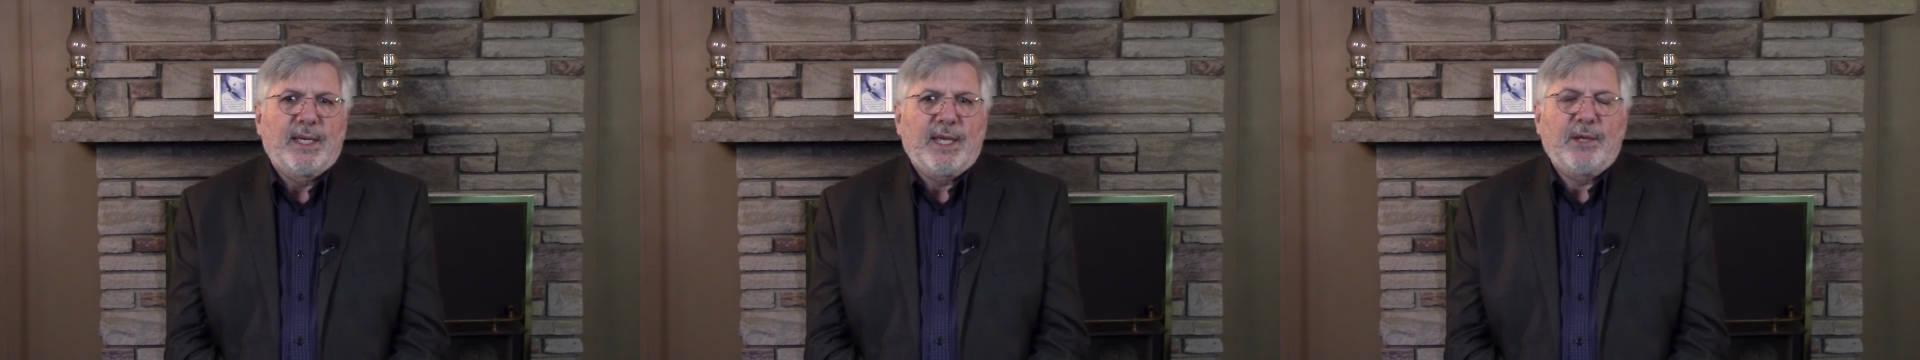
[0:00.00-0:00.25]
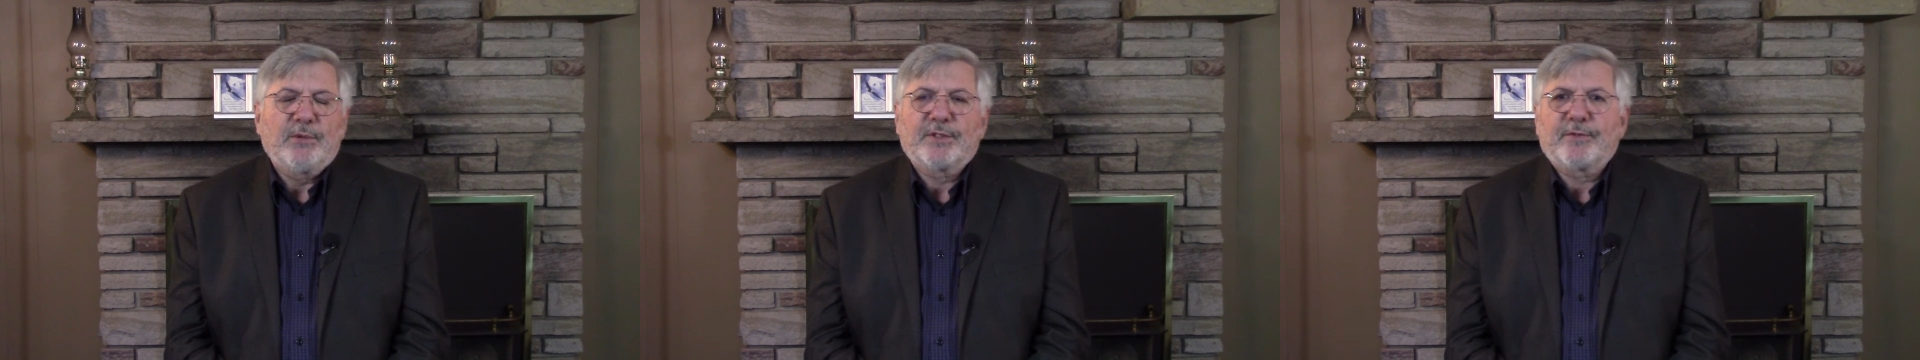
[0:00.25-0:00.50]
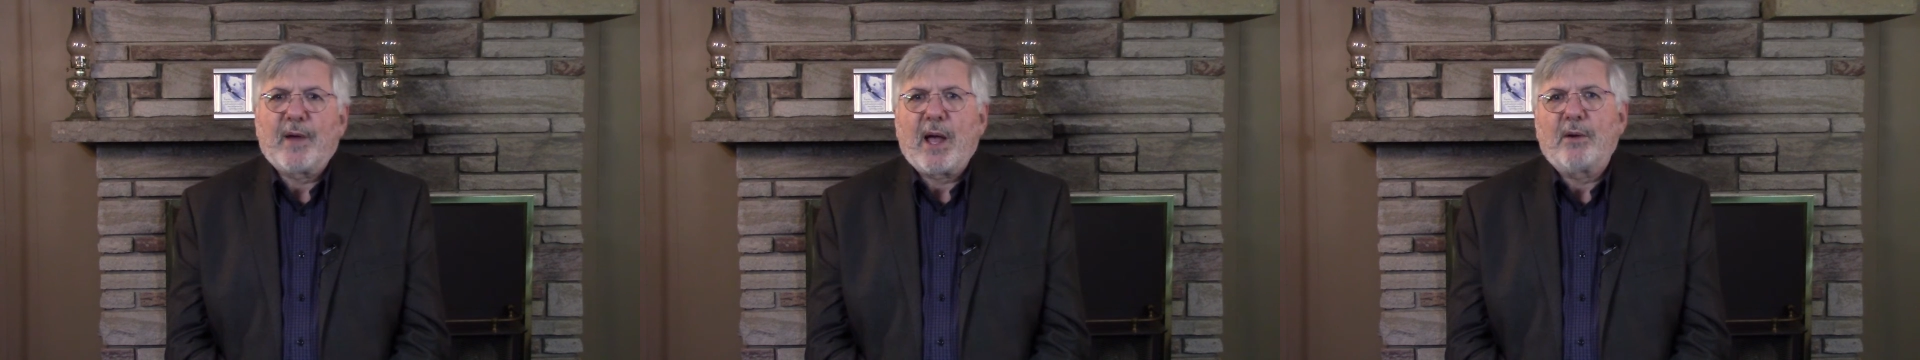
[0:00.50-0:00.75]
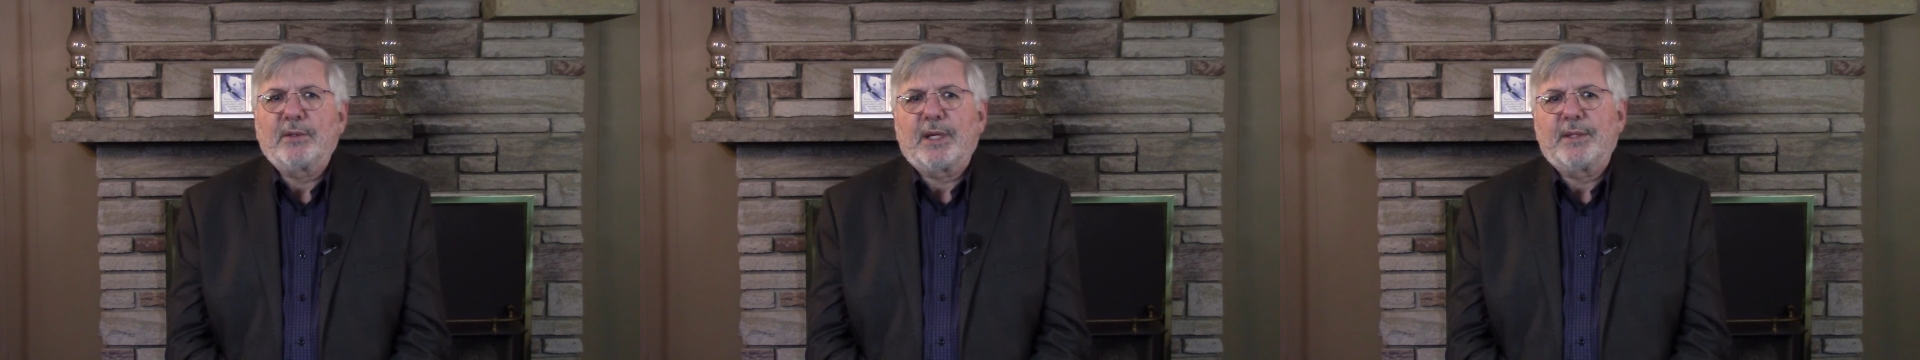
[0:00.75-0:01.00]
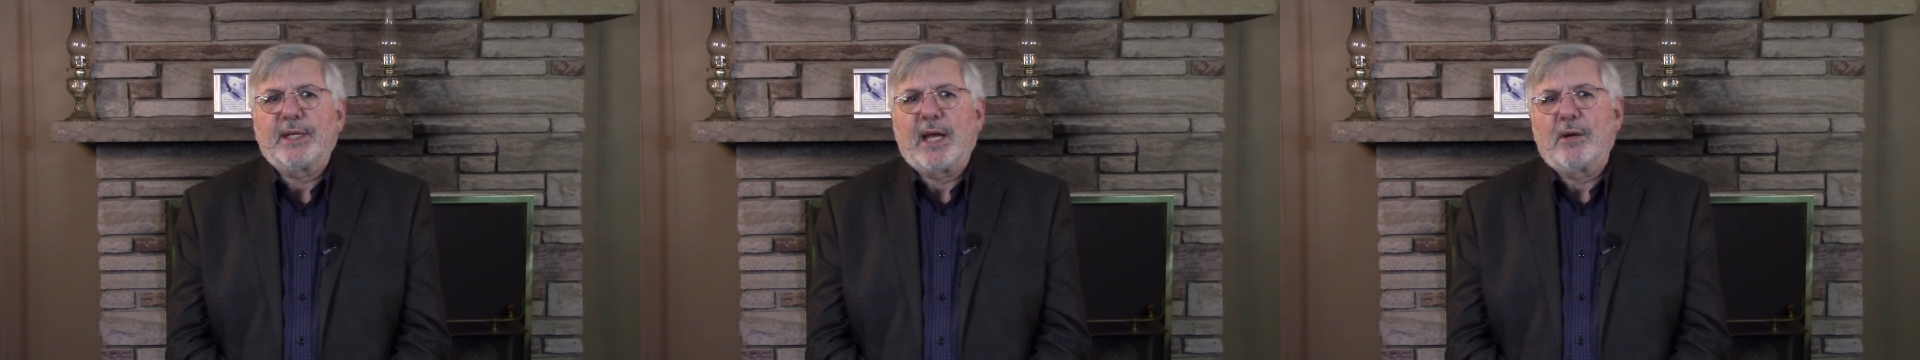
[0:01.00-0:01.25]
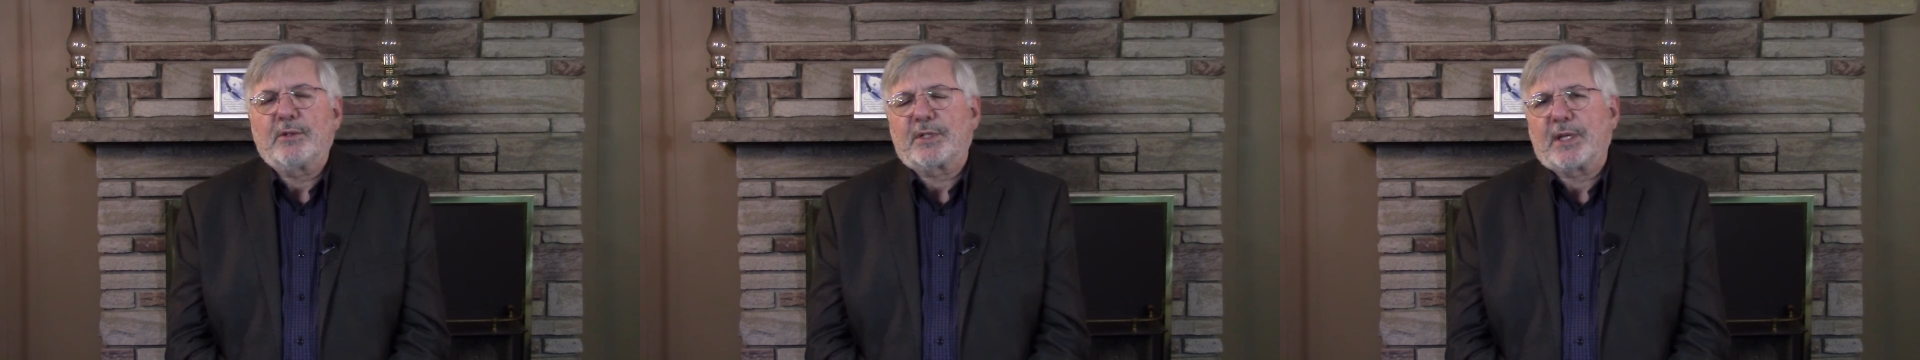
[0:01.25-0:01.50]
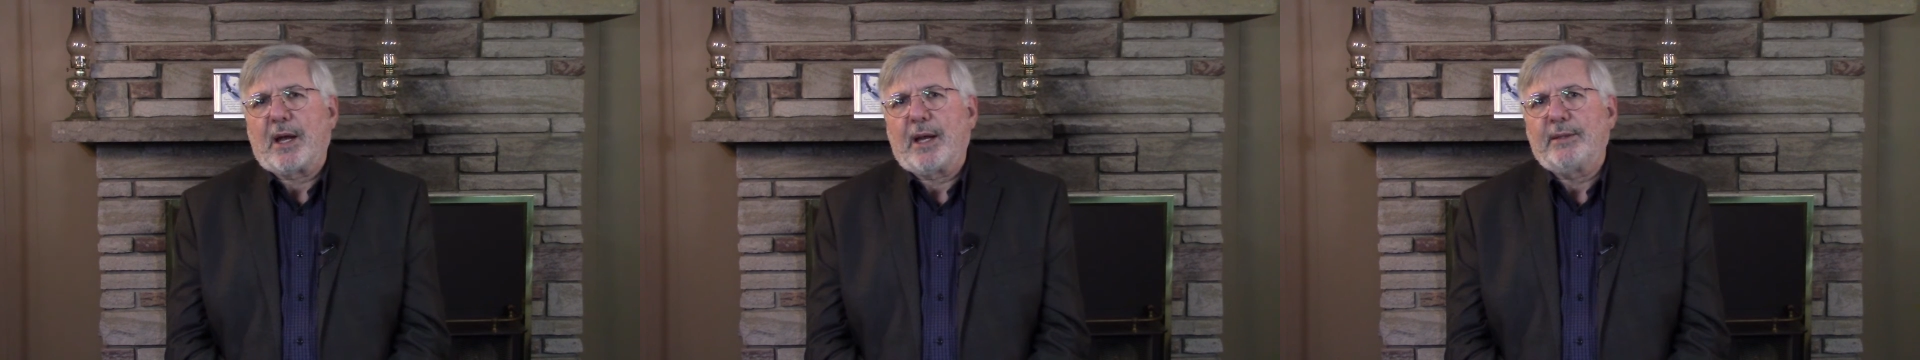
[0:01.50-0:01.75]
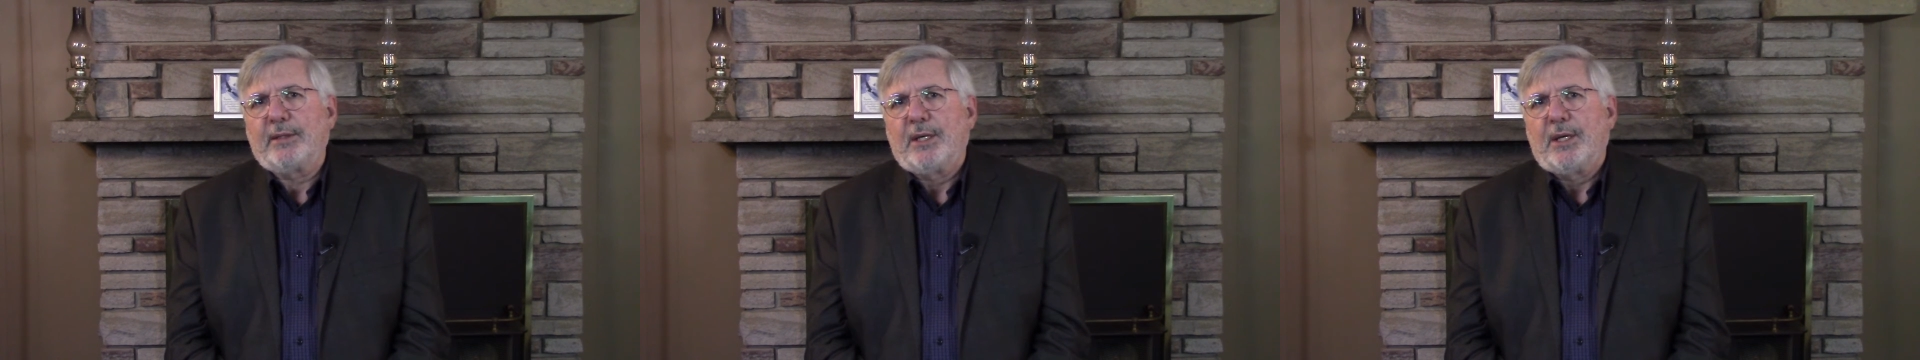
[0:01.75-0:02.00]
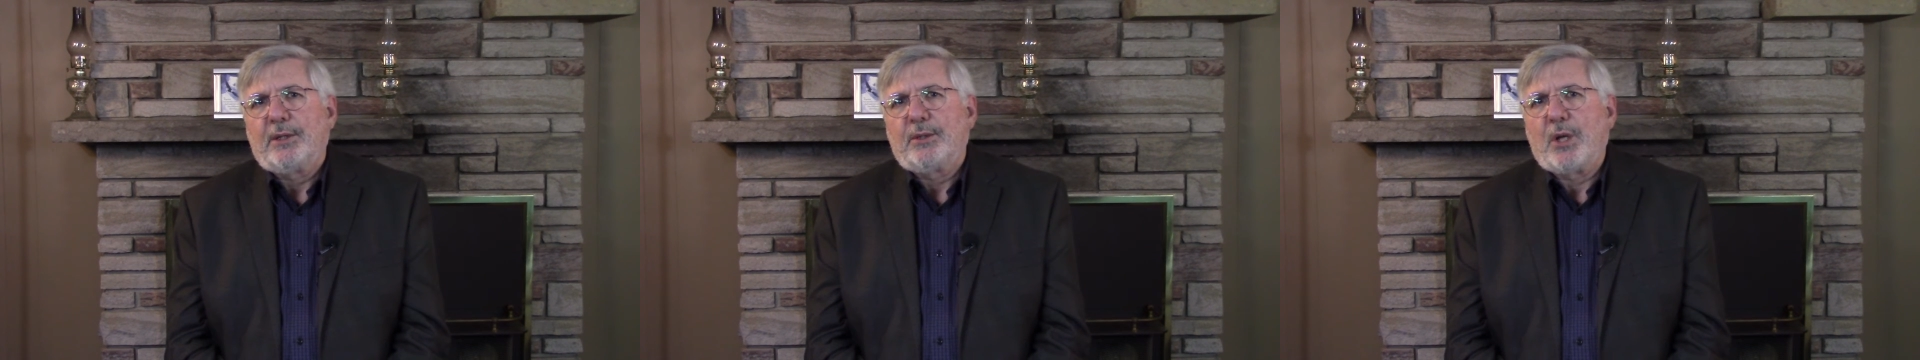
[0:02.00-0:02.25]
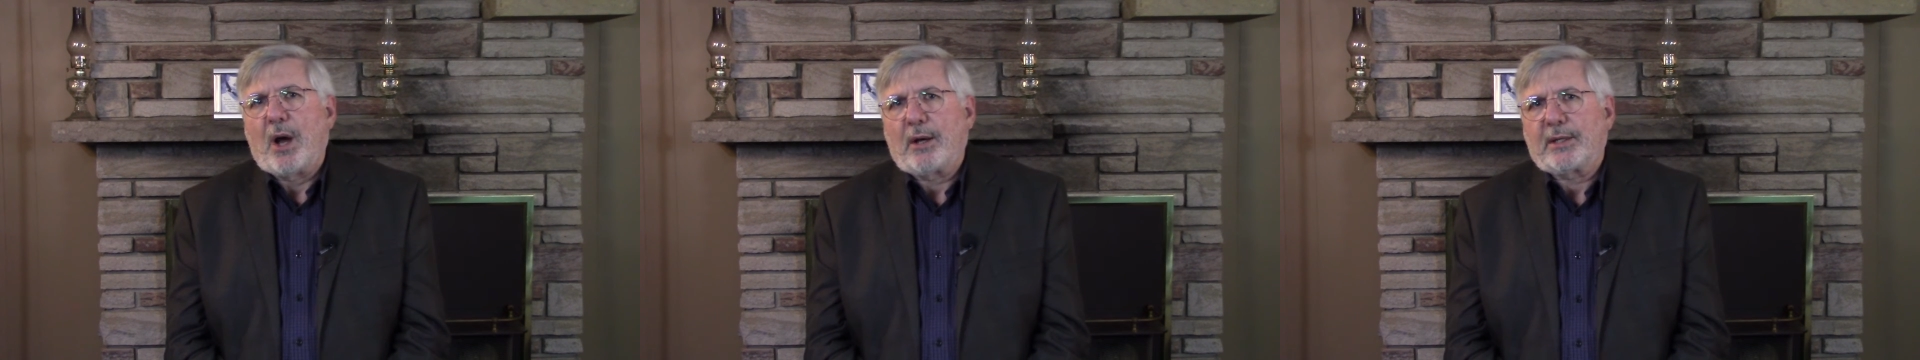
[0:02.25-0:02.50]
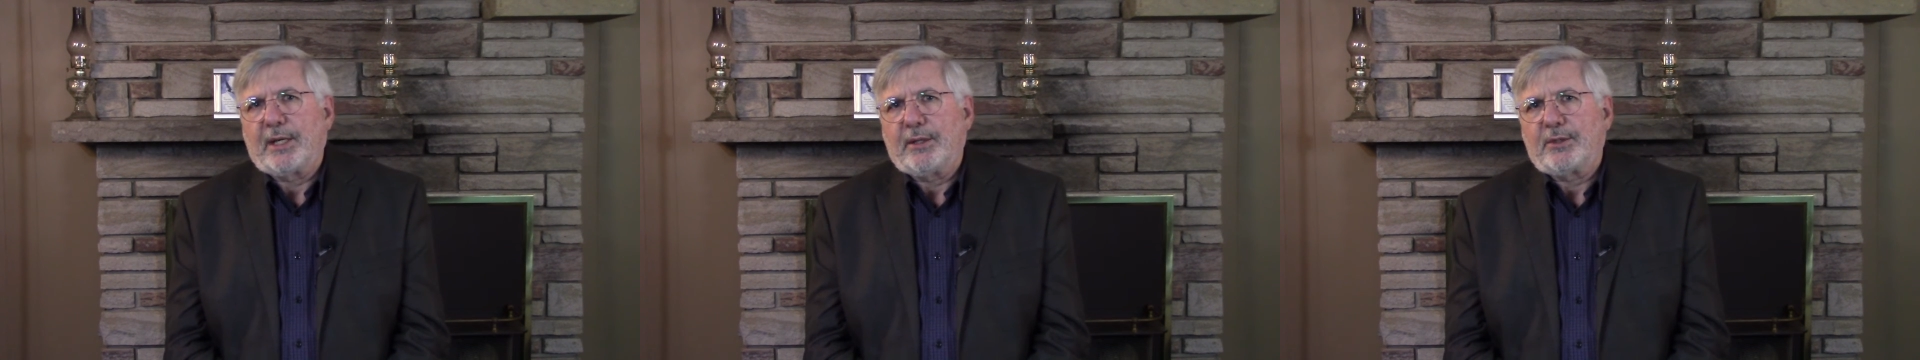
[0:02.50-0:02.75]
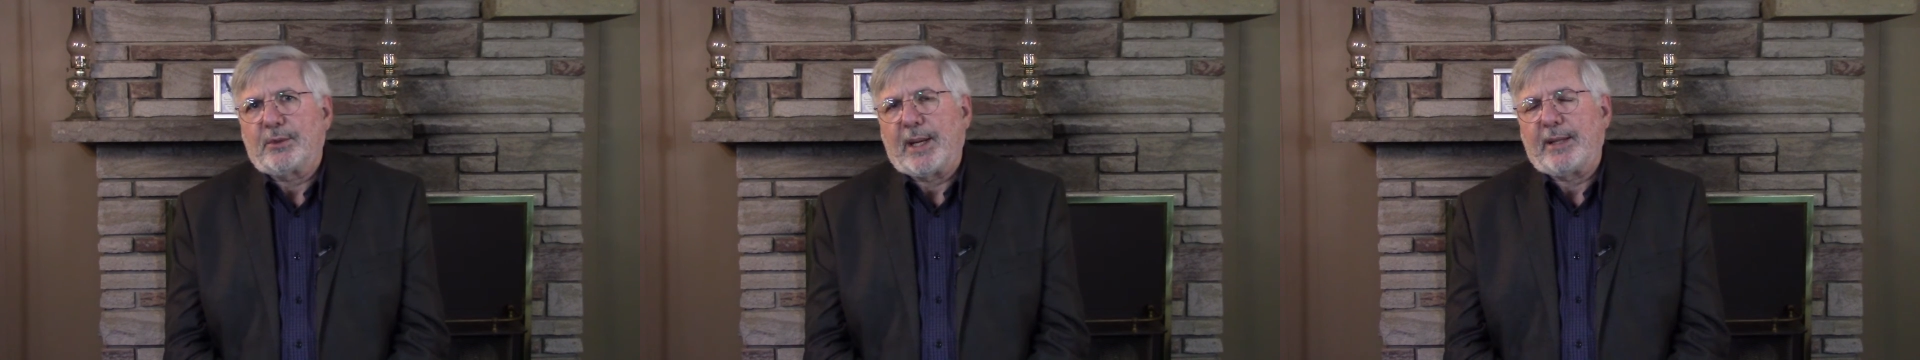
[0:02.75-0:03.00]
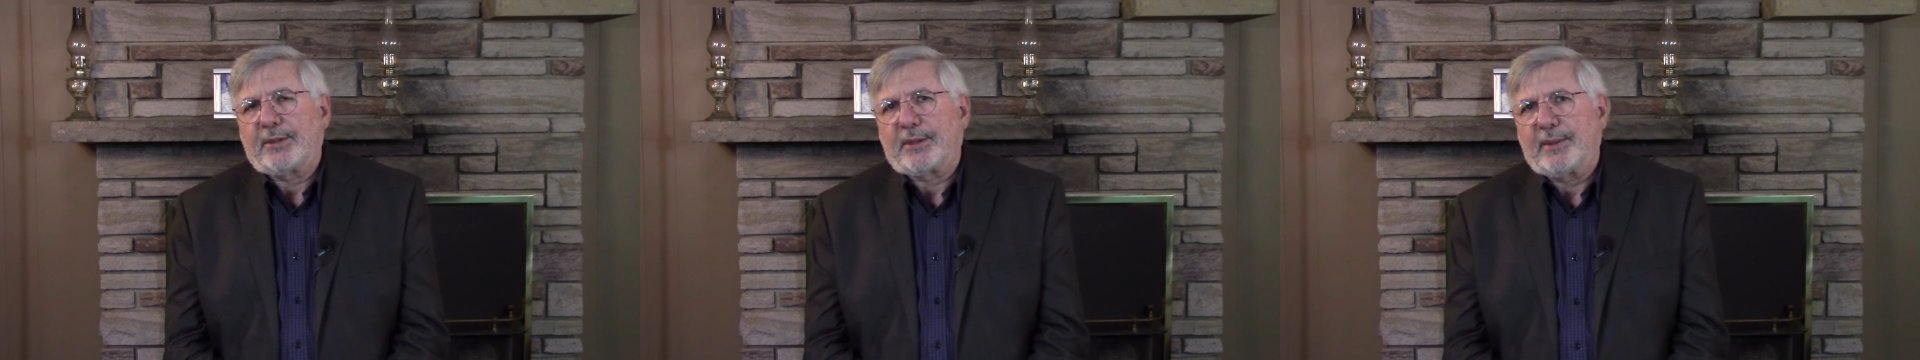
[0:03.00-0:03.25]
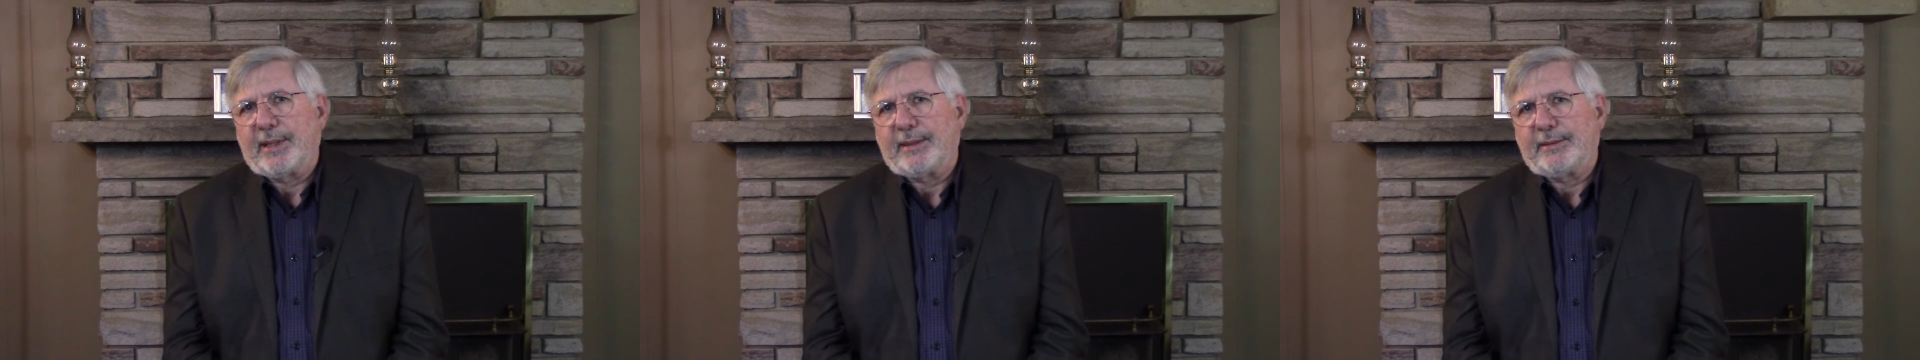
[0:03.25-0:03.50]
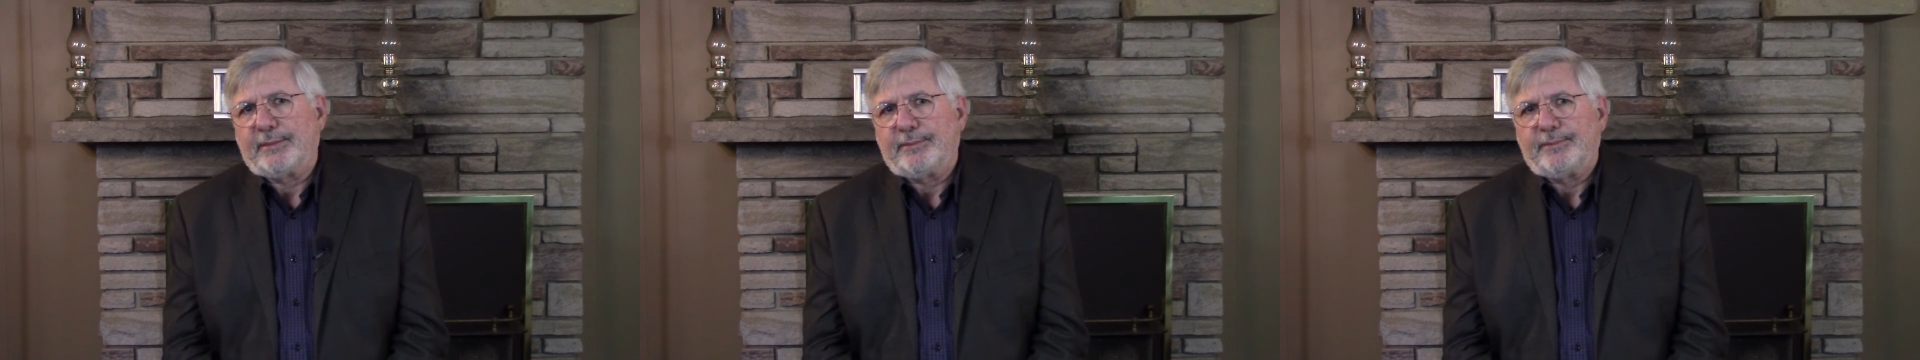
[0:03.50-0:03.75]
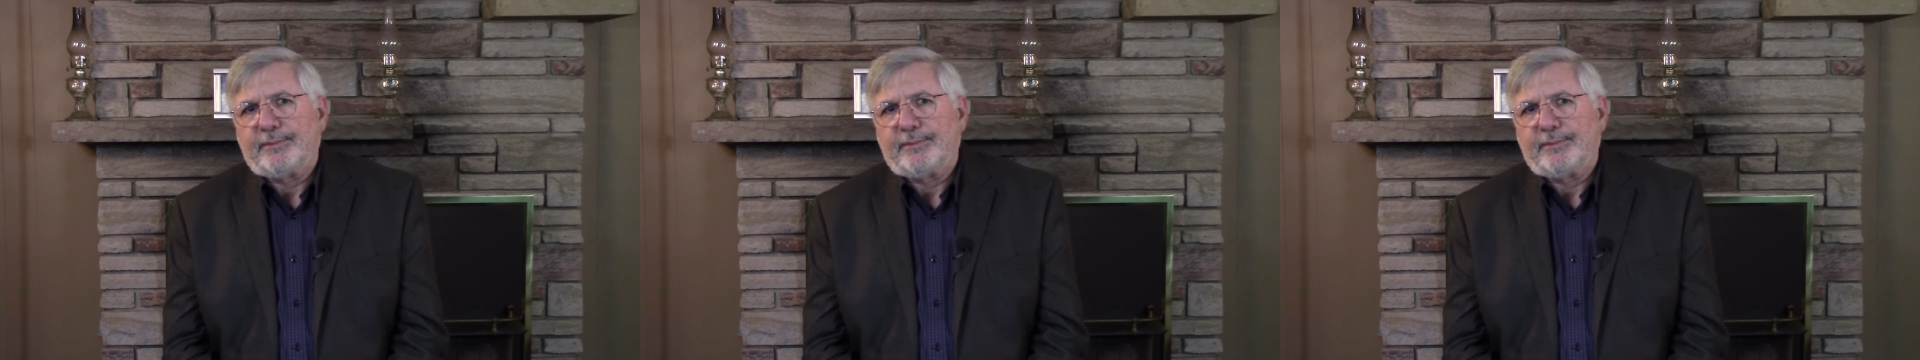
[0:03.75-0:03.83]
He was found on the outside, knocking to enter in.